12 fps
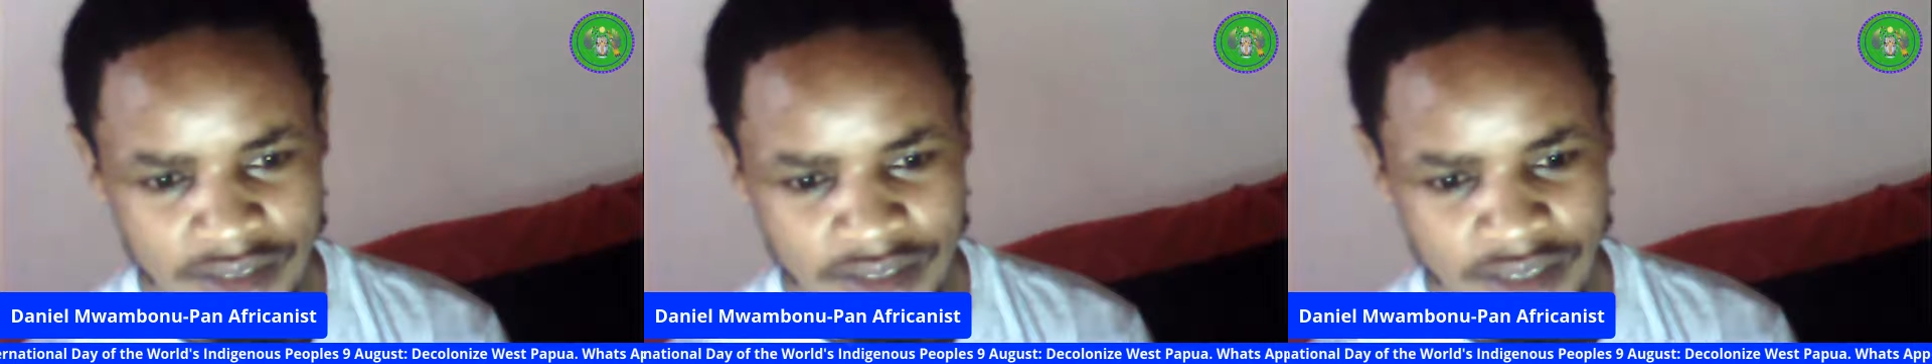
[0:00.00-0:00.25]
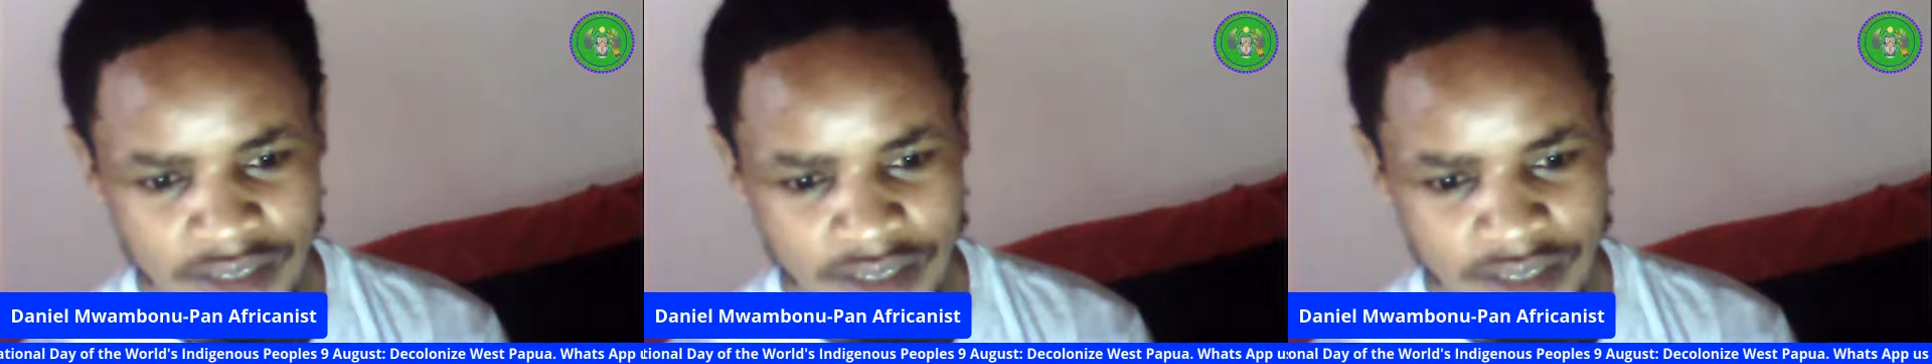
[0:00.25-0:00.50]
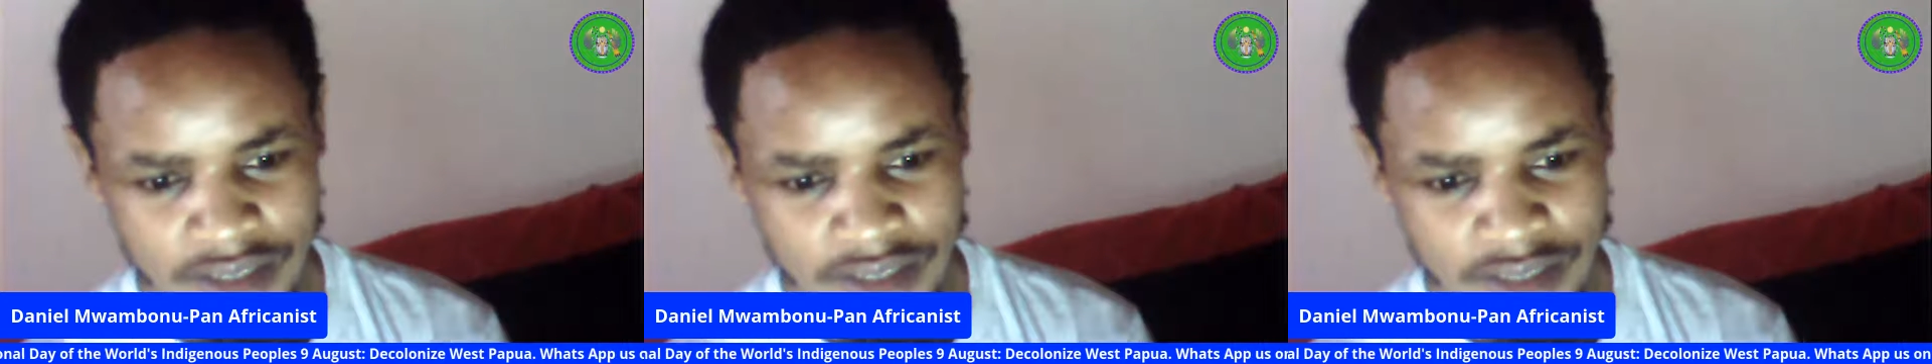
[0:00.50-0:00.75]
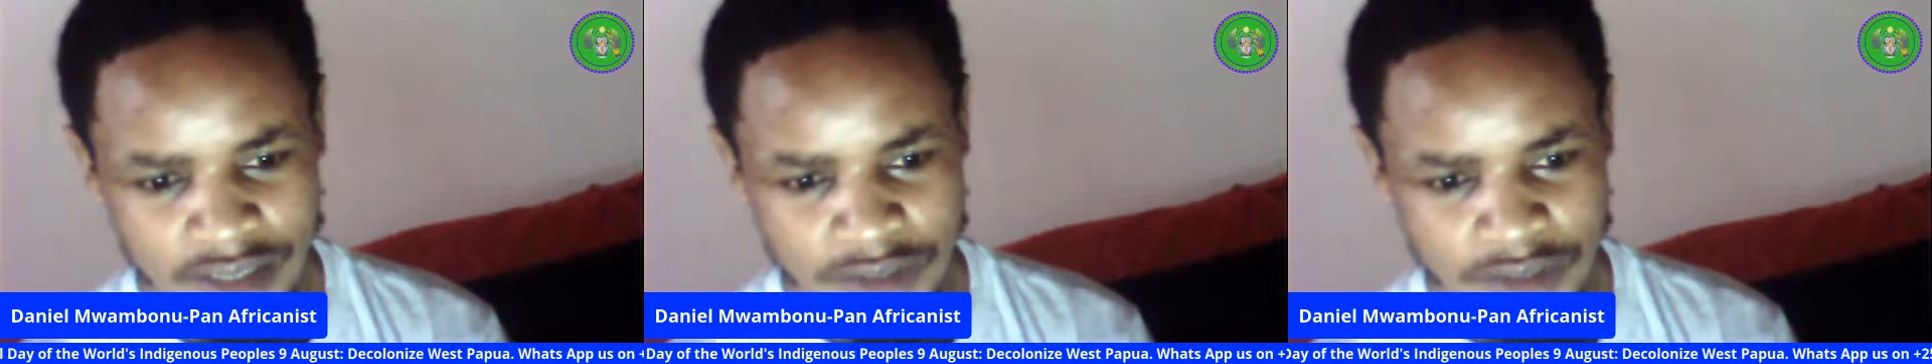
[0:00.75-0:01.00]
and
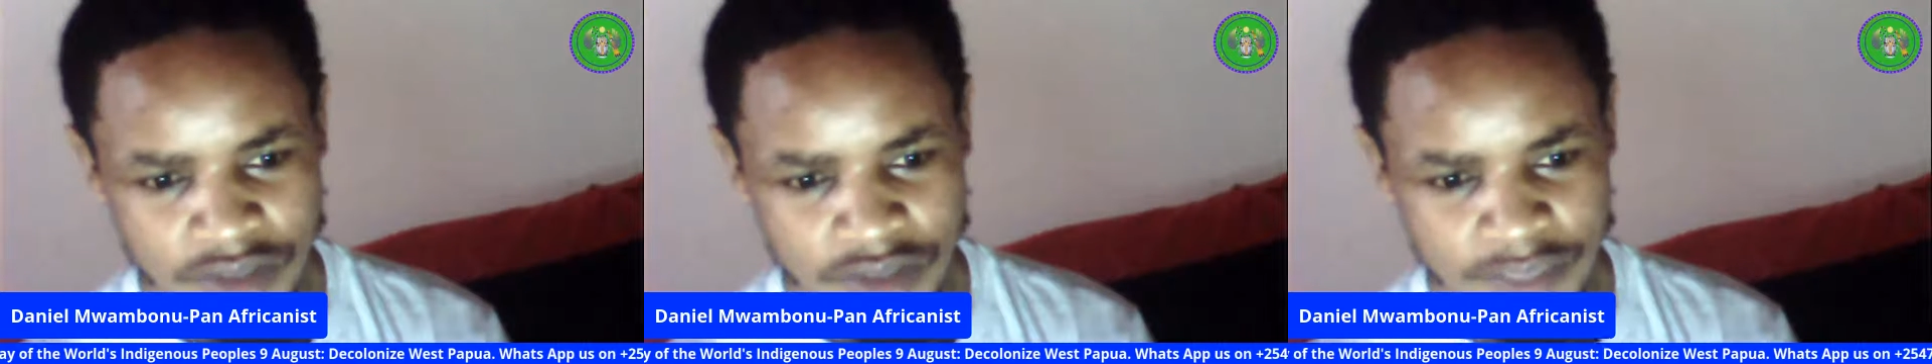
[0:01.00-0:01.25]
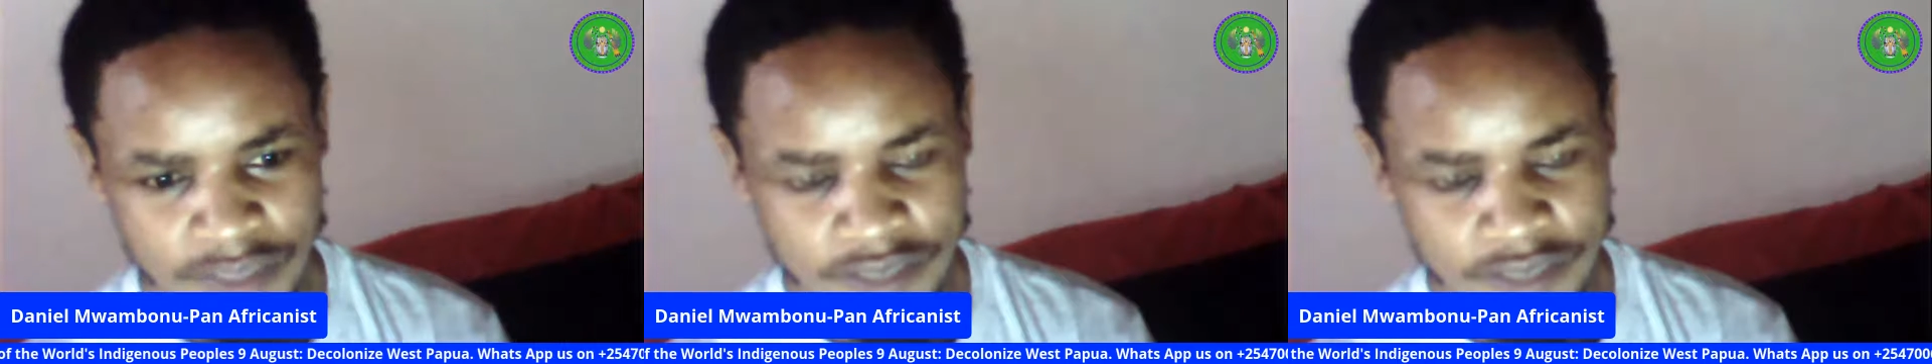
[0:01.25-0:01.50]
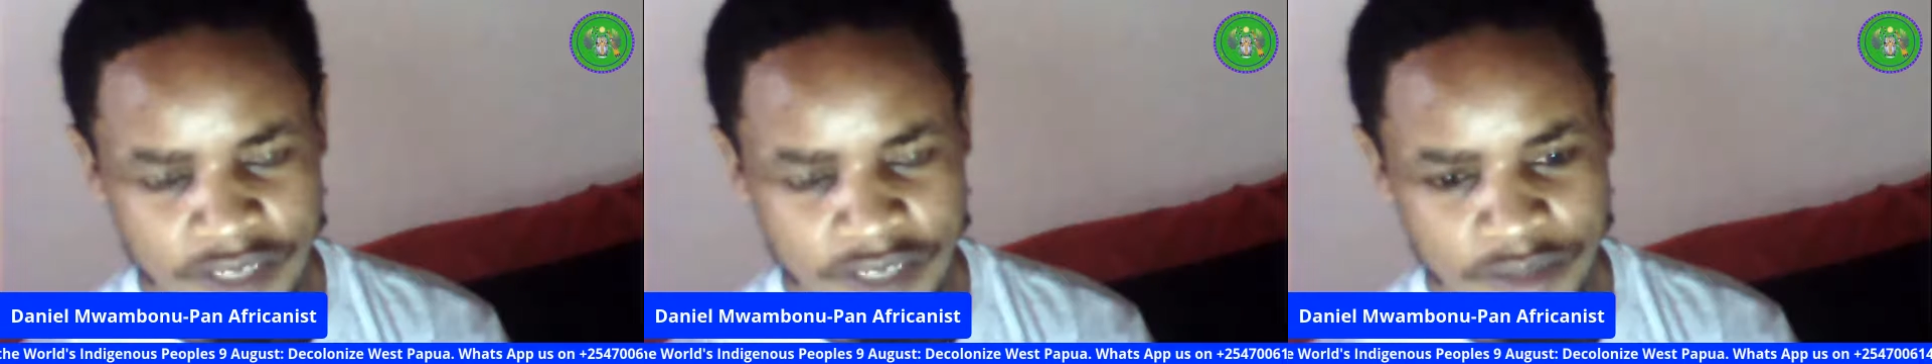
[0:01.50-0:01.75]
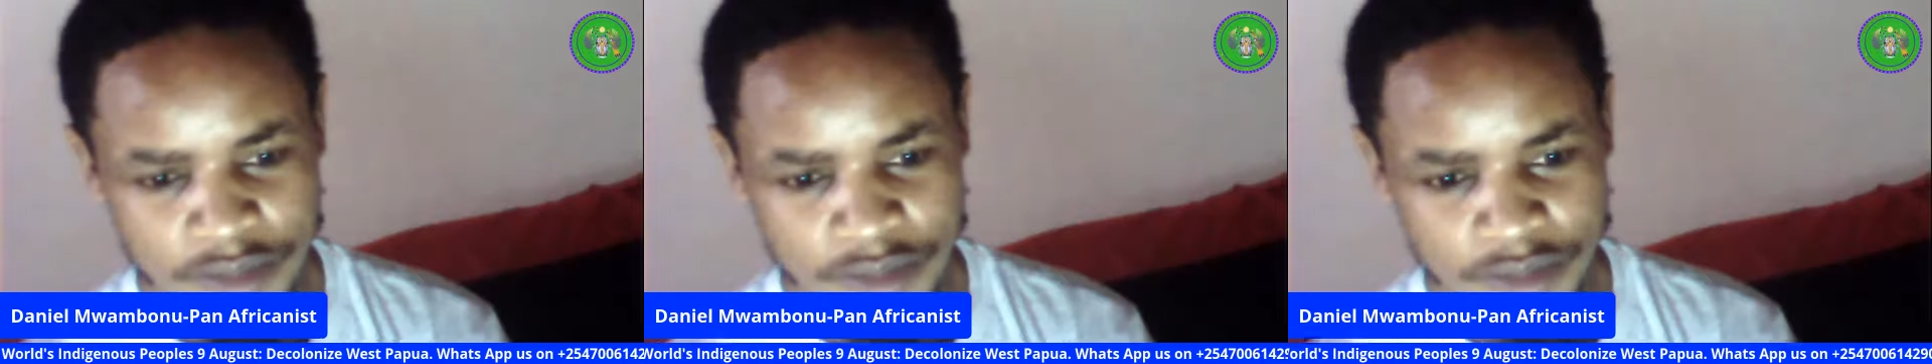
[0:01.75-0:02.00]
we should be the first
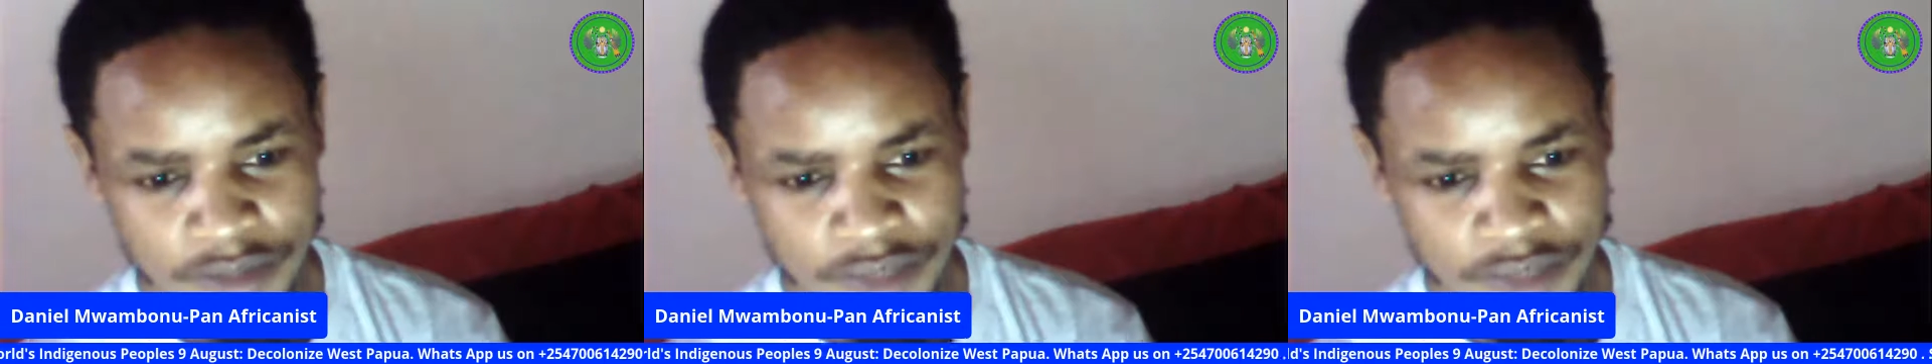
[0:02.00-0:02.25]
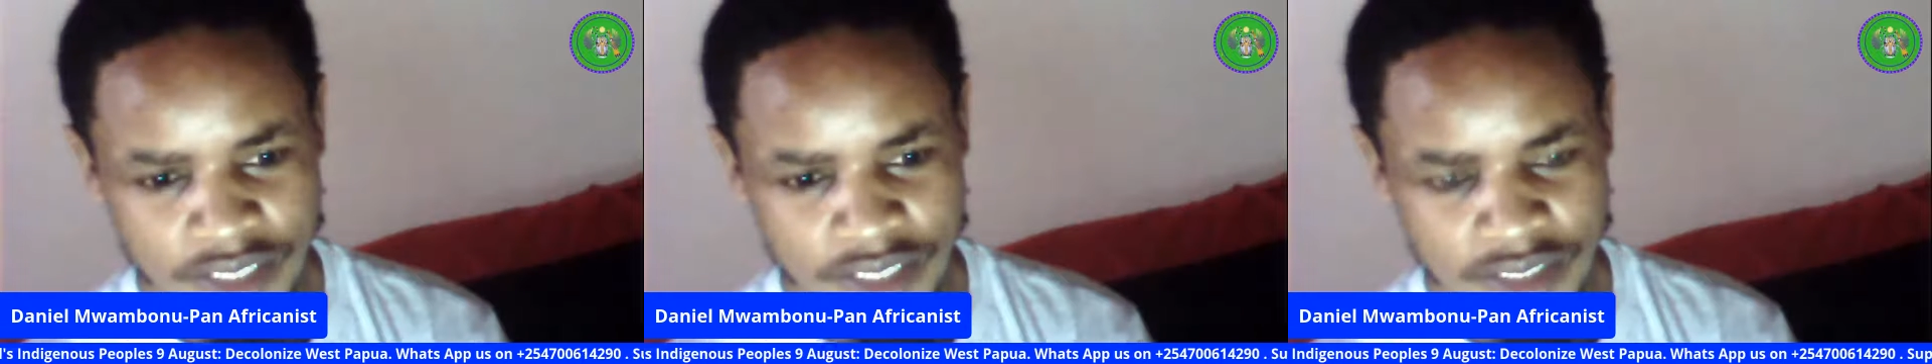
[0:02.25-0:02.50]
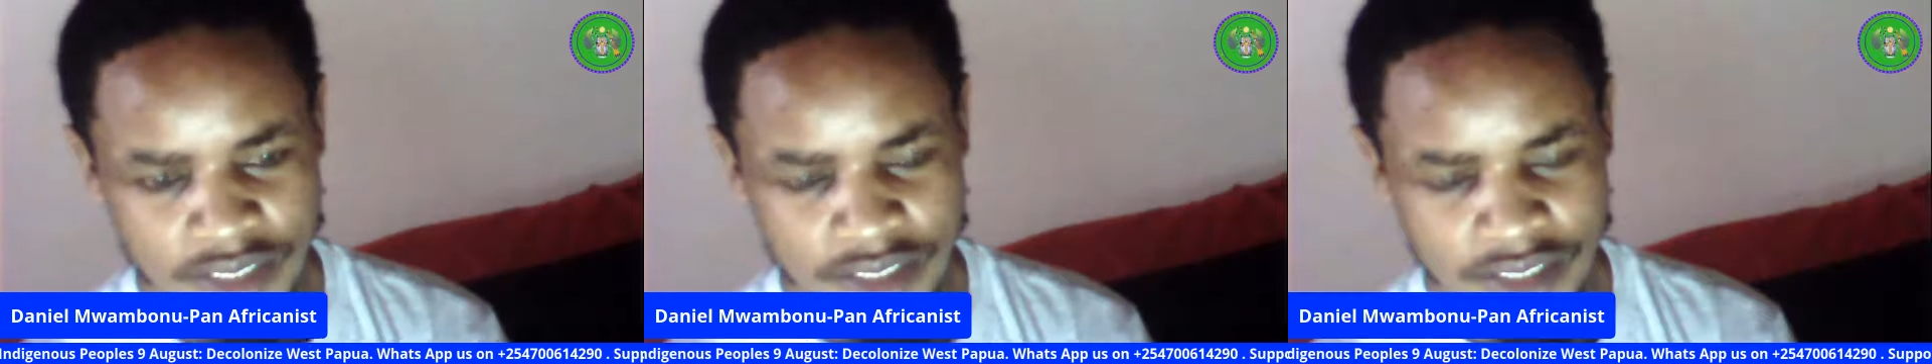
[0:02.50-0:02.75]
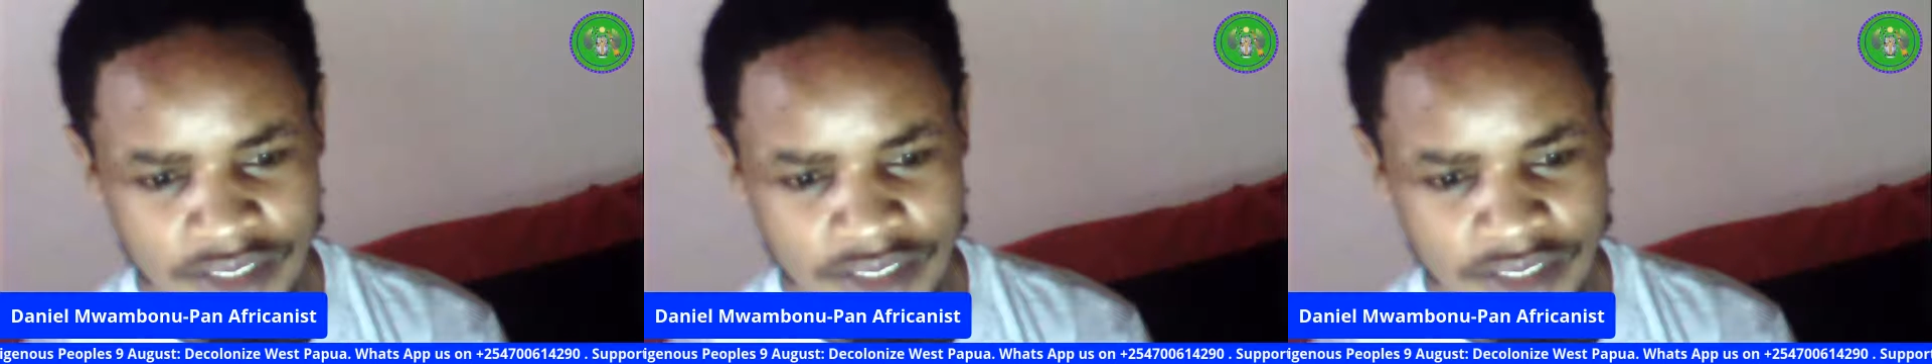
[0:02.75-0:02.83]
people to process it